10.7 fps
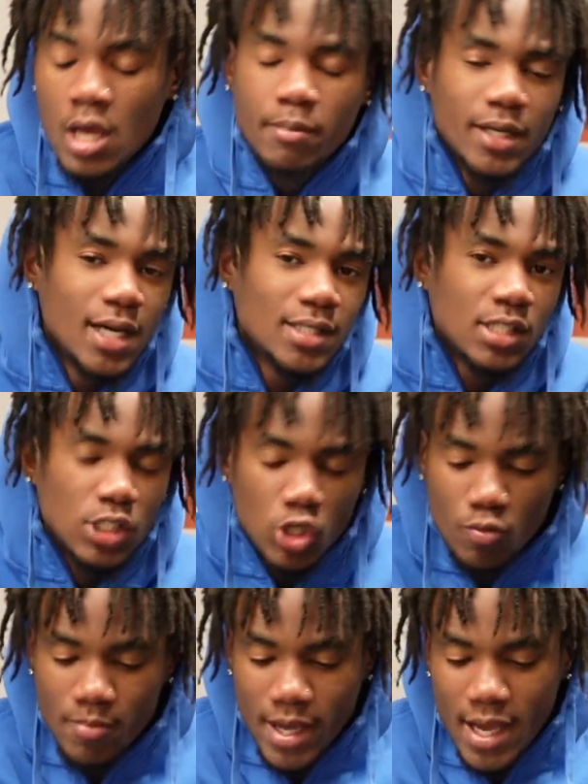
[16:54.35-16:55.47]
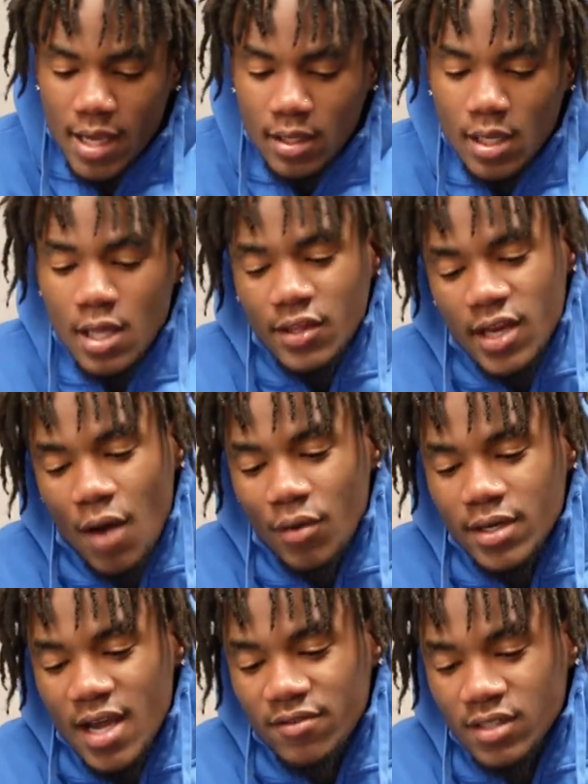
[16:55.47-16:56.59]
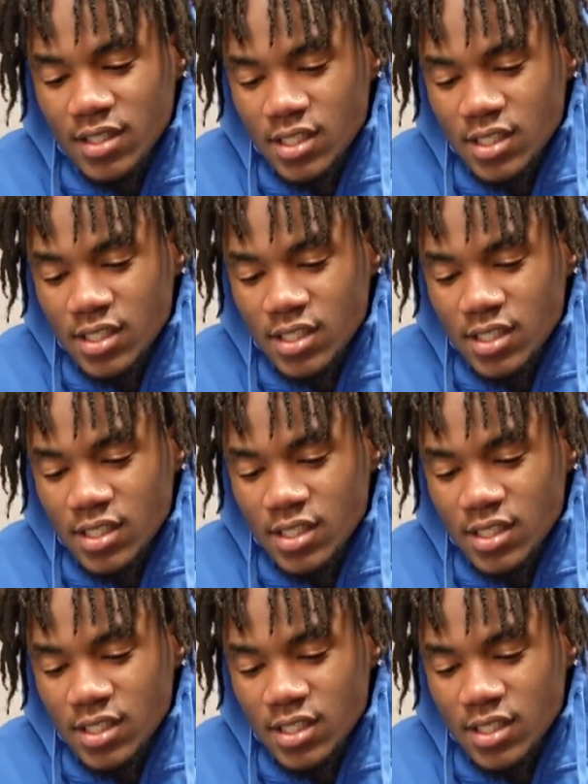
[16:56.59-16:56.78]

because it's too big, then I would definitely